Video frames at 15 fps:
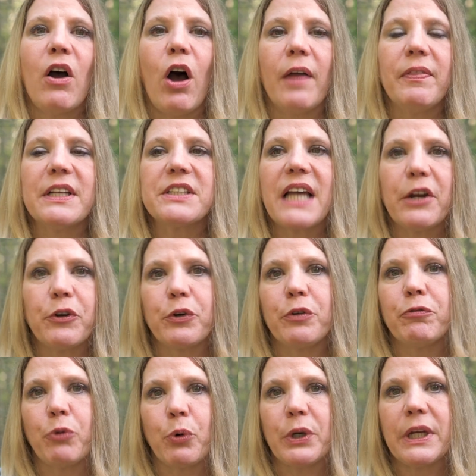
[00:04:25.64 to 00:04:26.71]
on this
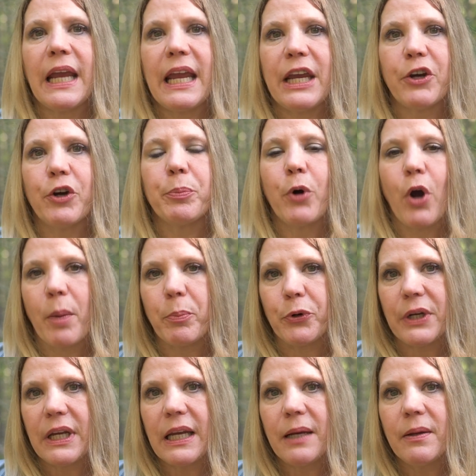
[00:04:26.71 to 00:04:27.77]
140-acre
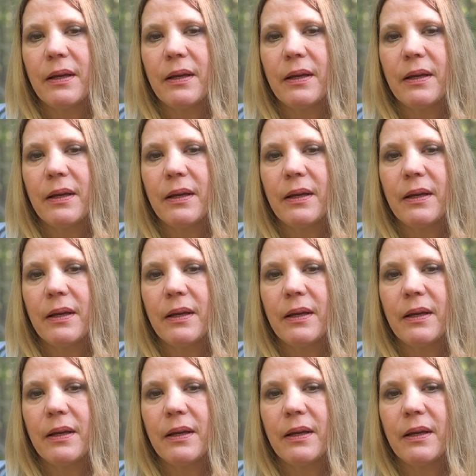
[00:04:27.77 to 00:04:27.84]
property.